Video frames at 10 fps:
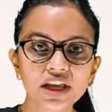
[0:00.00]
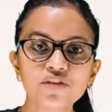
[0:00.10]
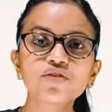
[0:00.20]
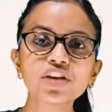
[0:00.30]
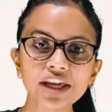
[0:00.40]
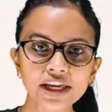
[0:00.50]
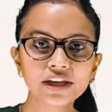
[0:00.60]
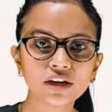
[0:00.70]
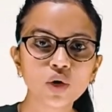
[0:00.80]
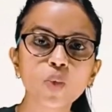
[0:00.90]
We
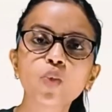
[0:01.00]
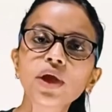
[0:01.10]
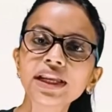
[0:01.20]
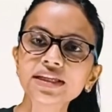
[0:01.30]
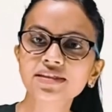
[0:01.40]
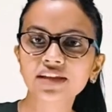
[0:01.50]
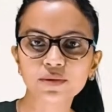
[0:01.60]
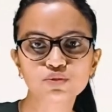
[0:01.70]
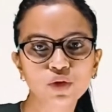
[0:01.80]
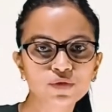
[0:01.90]
hear various
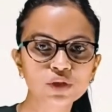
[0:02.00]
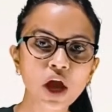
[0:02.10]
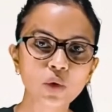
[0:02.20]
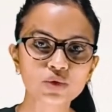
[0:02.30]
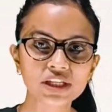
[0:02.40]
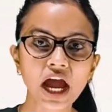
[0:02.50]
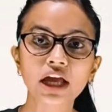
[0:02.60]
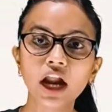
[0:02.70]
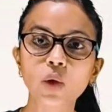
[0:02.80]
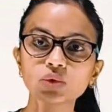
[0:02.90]
types of sounds
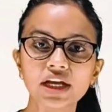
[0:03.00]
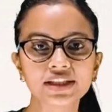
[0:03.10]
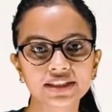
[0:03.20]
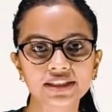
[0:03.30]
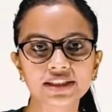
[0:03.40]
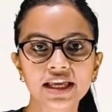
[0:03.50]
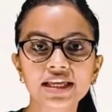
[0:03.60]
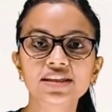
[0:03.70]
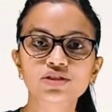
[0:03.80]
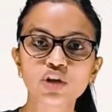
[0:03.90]
around us,
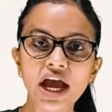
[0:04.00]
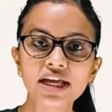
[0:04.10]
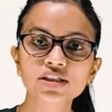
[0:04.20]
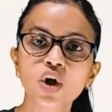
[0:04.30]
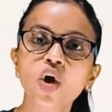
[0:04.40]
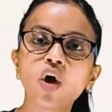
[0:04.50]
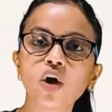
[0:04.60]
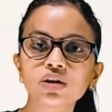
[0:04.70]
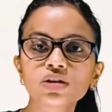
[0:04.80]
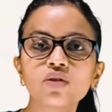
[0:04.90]
such as
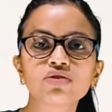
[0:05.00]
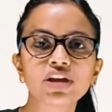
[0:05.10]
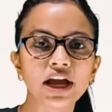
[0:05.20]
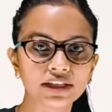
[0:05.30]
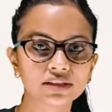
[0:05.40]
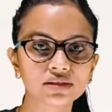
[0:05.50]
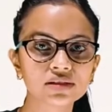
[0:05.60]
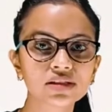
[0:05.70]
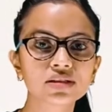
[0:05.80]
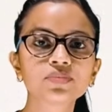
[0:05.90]
horn of
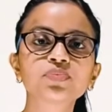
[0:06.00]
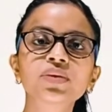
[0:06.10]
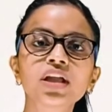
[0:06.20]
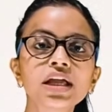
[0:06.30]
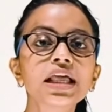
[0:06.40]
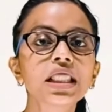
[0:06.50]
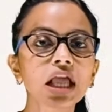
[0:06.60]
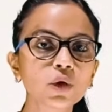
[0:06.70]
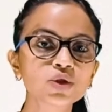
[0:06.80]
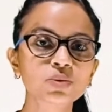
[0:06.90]
vehicles,
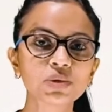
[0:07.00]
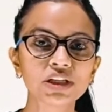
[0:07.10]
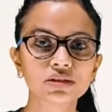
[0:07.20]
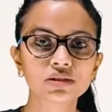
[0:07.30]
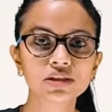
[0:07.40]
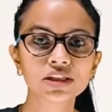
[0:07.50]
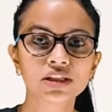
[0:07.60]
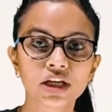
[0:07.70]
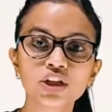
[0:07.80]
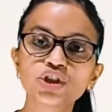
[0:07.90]

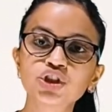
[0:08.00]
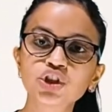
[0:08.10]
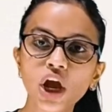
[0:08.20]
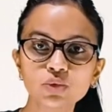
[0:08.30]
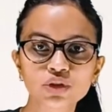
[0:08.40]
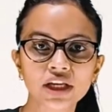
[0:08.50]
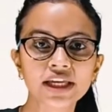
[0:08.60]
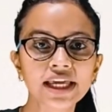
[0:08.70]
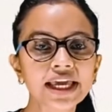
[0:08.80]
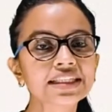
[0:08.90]
loudspeakers,
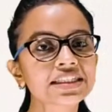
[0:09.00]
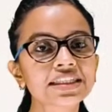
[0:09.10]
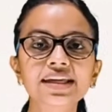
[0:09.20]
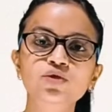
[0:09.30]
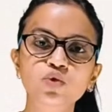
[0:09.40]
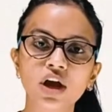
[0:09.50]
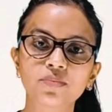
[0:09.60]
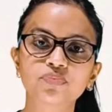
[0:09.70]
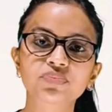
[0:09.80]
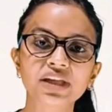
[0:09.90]
shouting,
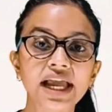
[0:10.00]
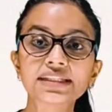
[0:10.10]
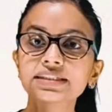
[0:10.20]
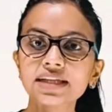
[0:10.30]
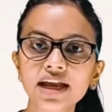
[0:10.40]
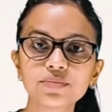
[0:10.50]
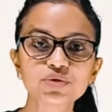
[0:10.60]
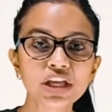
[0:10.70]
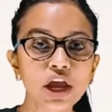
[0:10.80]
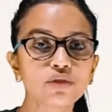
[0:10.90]
etc. At
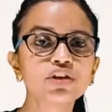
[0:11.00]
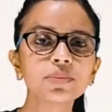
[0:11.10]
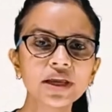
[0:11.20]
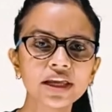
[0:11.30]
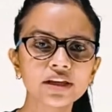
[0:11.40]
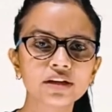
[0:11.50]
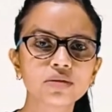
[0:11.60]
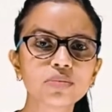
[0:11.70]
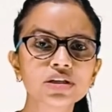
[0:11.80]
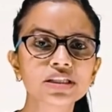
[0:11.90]
times, we may
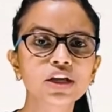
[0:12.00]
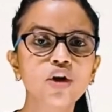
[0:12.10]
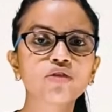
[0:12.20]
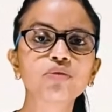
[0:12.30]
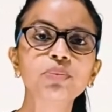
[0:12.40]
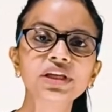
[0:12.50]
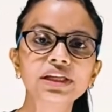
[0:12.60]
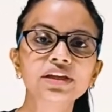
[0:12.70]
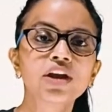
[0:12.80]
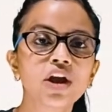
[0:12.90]
hear buzzing of
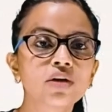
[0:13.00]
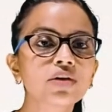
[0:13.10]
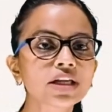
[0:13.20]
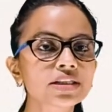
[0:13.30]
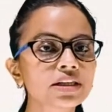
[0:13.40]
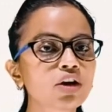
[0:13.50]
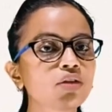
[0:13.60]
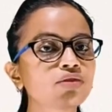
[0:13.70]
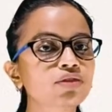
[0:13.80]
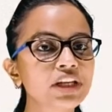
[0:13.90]
bee, rustling
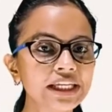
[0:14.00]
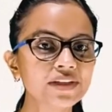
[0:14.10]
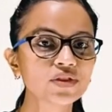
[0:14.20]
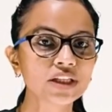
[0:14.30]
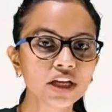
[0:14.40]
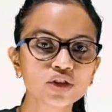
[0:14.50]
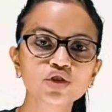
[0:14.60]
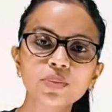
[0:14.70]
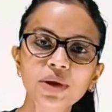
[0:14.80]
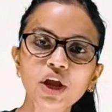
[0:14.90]
of leaves,
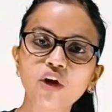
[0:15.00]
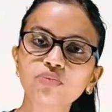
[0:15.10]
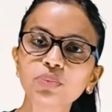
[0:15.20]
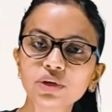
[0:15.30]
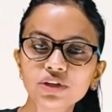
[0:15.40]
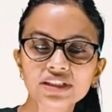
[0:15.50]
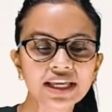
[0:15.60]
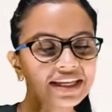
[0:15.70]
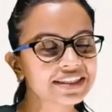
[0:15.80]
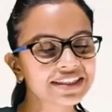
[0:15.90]
chirping of birds,
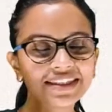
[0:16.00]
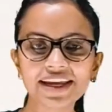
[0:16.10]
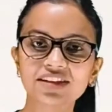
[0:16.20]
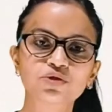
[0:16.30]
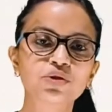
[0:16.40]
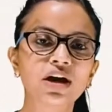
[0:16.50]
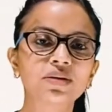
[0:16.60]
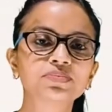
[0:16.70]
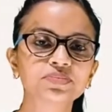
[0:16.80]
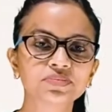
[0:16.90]

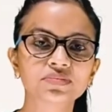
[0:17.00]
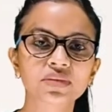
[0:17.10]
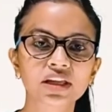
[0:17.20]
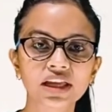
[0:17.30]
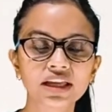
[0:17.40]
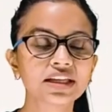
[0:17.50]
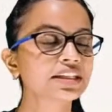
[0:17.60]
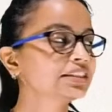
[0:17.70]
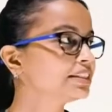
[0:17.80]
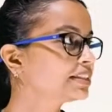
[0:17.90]
etc.
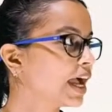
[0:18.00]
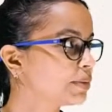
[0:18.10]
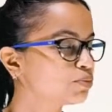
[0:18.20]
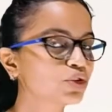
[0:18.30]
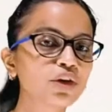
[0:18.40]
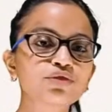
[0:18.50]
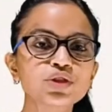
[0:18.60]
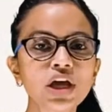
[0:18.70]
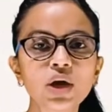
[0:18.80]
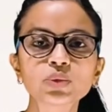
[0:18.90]
Types of
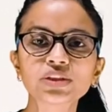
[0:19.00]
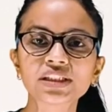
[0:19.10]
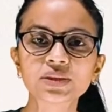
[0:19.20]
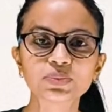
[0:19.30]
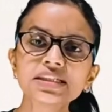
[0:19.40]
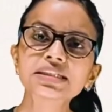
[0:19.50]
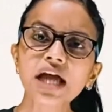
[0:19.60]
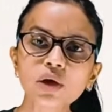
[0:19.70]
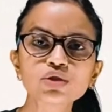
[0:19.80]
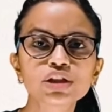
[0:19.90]
sounds.
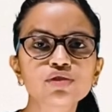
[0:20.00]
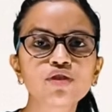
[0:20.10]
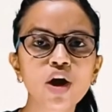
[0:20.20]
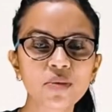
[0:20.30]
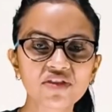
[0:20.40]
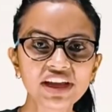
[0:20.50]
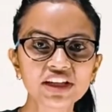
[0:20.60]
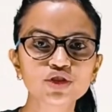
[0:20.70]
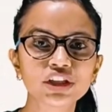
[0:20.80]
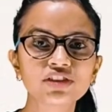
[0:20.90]
Sound is a form of
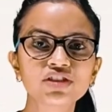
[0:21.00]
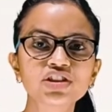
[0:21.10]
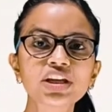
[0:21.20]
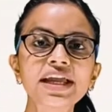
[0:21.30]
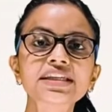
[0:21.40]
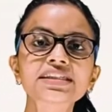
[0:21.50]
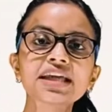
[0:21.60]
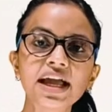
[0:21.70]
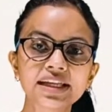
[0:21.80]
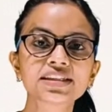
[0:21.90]
energy which
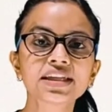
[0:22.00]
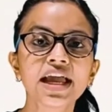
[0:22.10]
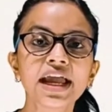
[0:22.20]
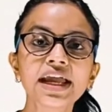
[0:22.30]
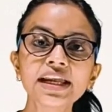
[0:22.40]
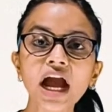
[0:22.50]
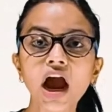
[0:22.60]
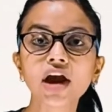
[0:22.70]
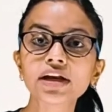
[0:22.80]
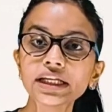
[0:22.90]
excites in
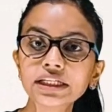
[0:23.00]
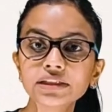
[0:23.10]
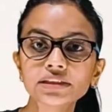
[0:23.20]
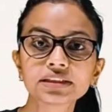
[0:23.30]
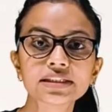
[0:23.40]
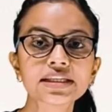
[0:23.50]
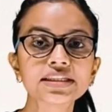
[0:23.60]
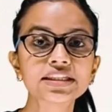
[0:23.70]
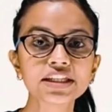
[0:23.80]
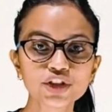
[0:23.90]
our ears the
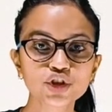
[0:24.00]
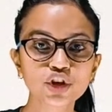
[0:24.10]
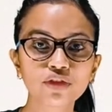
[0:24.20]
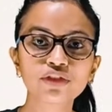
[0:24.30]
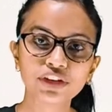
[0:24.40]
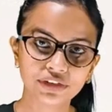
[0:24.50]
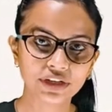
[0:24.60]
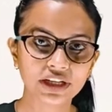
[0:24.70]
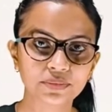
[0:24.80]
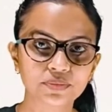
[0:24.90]
sensation of
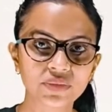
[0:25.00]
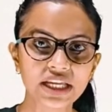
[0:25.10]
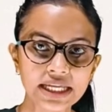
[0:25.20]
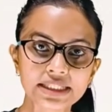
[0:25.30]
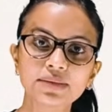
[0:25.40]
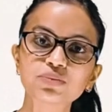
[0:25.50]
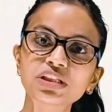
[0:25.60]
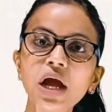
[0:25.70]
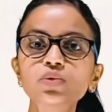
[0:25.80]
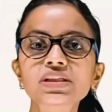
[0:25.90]
hearing. Some
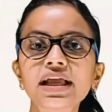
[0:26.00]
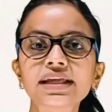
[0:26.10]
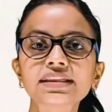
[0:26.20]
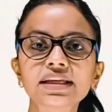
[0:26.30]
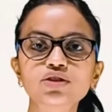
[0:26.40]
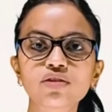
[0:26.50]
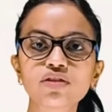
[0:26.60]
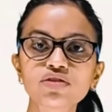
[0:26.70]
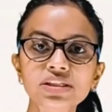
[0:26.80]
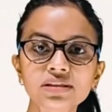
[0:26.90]
sounds like that of
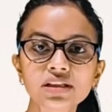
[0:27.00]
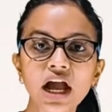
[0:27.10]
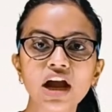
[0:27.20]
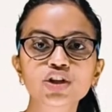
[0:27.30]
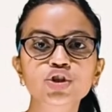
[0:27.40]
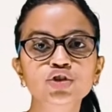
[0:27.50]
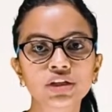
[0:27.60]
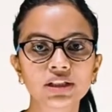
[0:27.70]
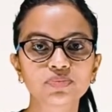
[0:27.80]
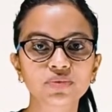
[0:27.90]
a whistle are
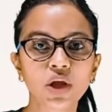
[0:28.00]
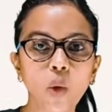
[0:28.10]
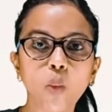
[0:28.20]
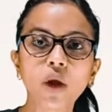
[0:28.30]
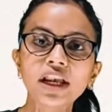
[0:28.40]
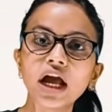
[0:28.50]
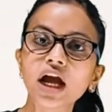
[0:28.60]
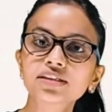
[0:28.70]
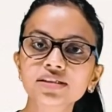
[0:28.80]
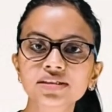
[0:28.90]
shrill, while
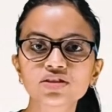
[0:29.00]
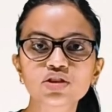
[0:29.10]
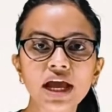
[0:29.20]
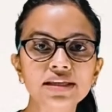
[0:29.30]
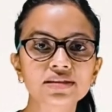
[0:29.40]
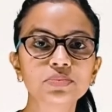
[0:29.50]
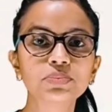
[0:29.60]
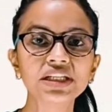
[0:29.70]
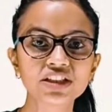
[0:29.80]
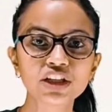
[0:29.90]
others such as the
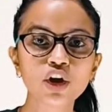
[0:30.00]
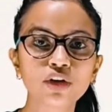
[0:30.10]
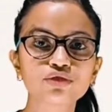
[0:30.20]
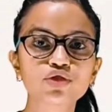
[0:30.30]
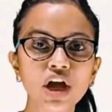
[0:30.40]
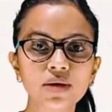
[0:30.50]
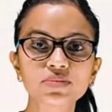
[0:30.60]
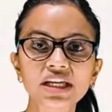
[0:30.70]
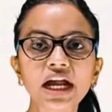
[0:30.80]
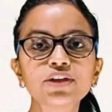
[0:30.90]
beating of
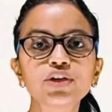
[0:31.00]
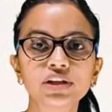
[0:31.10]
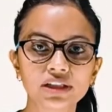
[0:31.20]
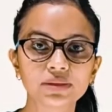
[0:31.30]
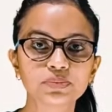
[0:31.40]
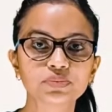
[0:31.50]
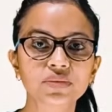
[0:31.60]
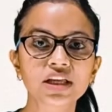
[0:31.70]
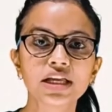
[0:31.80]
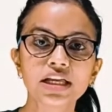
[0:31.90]
drums are dull.
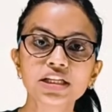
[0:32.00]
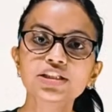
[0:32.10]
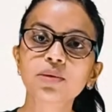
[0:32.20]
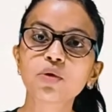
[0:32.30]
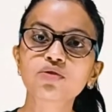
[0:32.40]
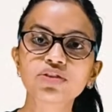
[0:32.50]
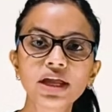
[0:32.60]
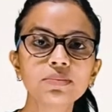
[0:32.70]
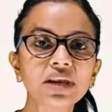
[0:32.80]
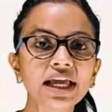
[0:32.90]
Some of
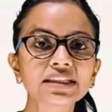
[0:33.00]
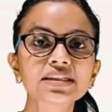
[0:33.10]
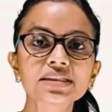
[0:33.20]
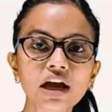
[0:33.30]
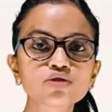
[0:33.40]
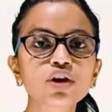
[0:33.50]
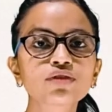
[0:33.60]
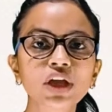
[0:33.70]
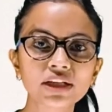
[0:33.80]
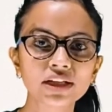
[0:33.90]
them like the sound
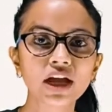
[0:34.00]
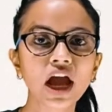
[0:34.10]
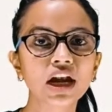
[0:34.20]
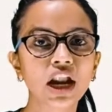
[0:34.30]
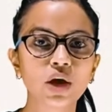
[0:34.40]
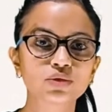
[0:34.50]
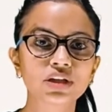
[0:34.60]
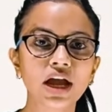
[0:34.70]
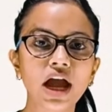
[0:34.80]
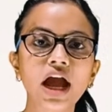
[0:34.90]
of thunder are loud.
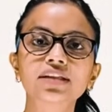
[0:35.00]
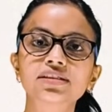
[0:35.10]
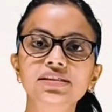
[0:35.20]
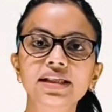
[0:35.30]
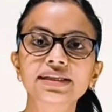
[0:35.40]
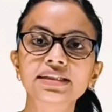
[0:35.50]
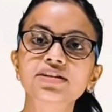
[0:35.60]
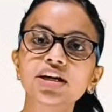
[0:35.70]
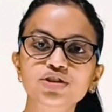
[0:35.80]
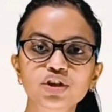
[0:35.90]
Others like the
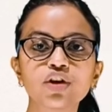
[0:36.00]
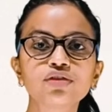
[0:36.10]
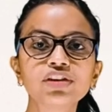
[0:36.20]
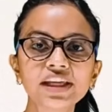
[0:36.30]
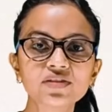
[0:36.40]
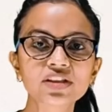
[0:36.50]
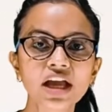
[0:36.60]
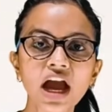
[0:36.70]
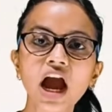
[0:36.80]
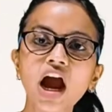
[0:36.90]
rustling of leaves
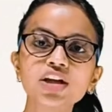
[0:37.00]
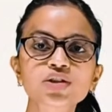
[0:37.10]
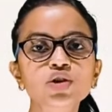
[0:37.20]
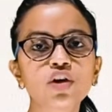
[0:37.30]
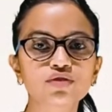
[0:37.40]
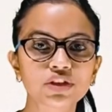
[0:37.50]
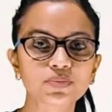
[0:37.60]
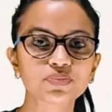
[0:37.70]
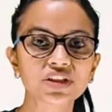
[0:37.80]
are soft.